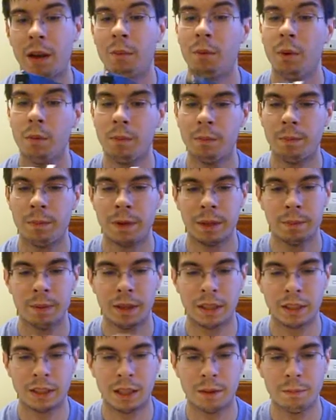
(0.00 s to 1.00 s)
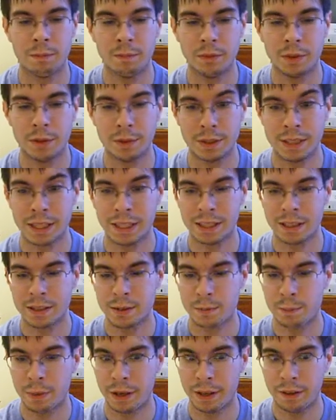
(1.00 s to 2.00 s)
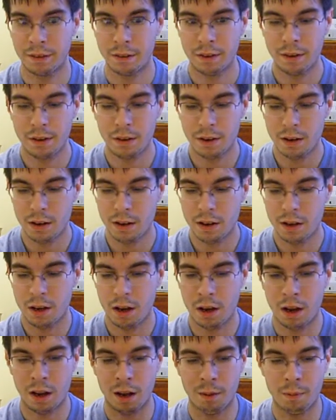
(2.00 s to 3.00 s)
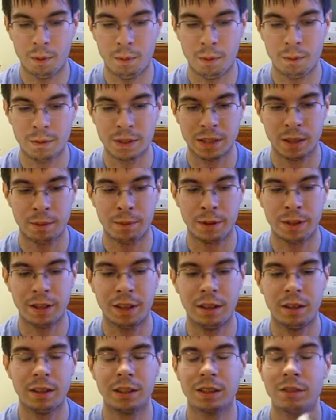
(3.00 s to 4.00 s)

I will be by the time you see this, but I'm almost done with it.